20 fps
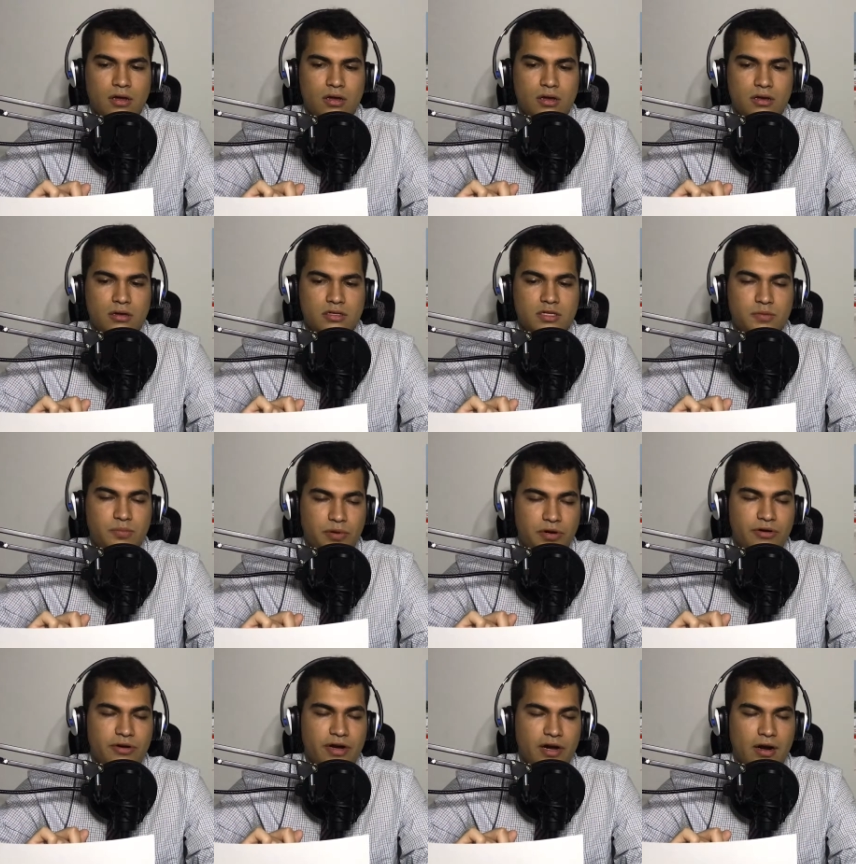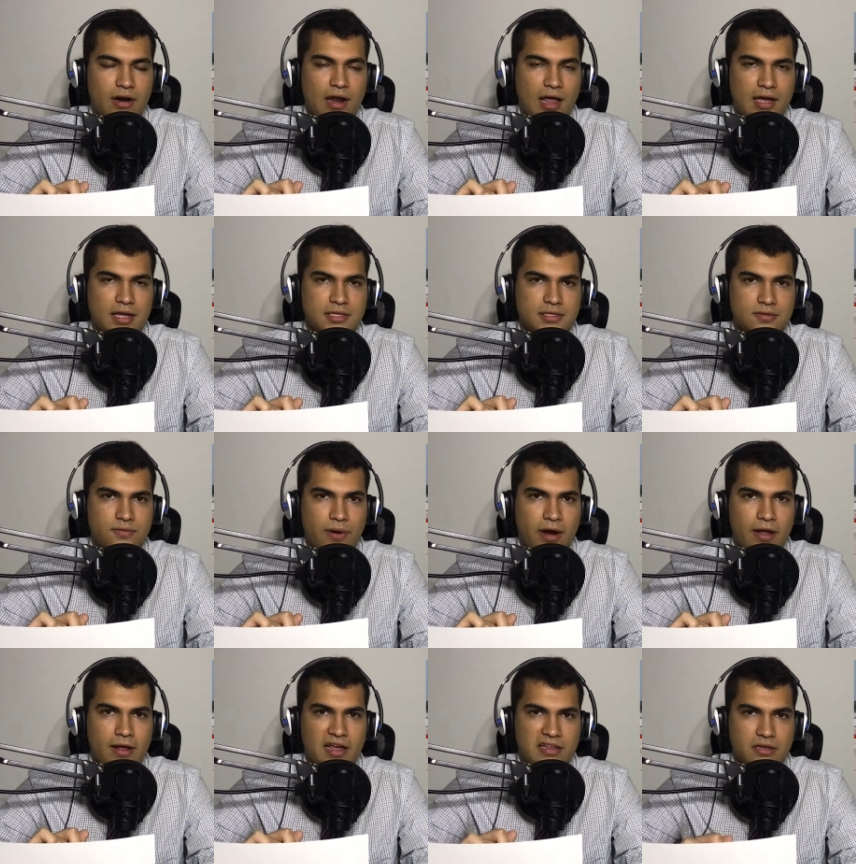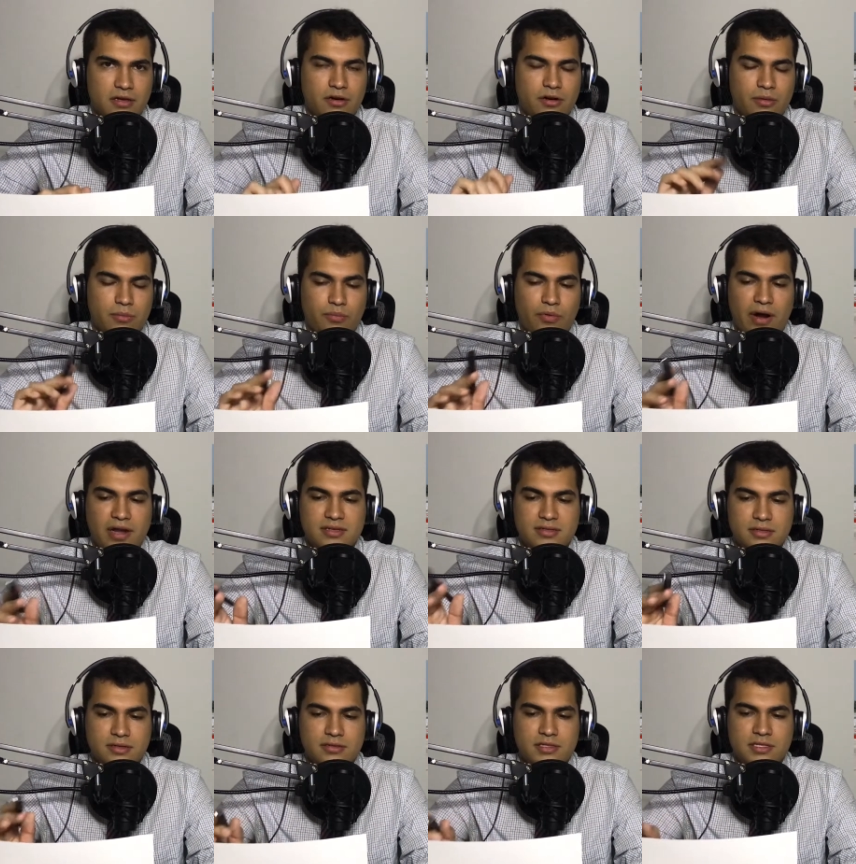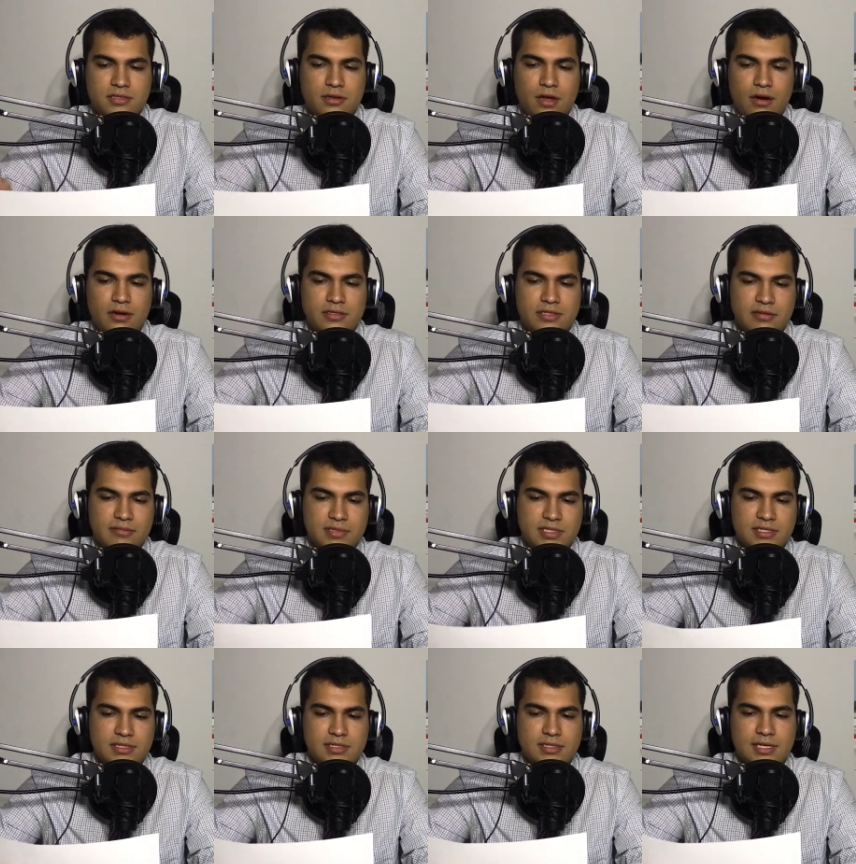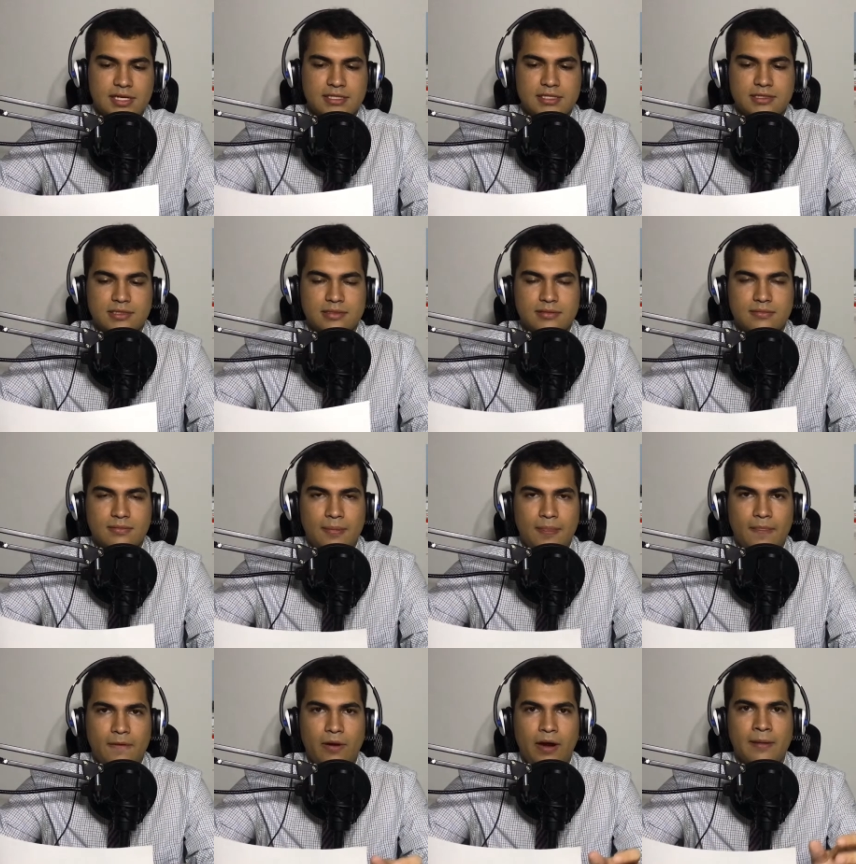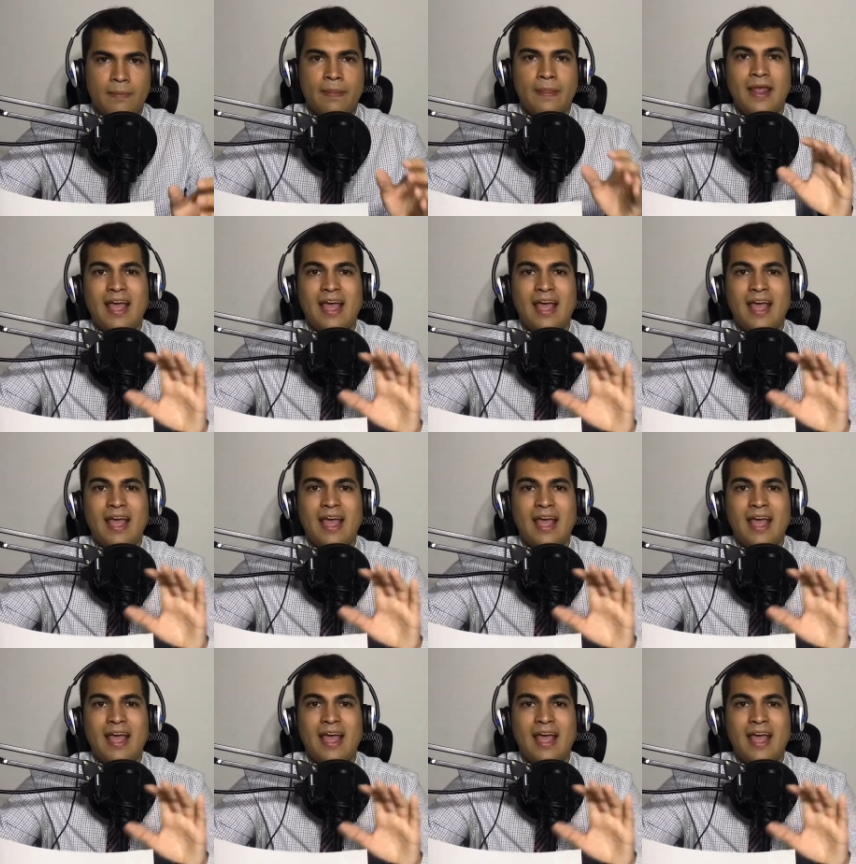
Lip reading: Spirit Airlines, right, at the current price, $13.17, right?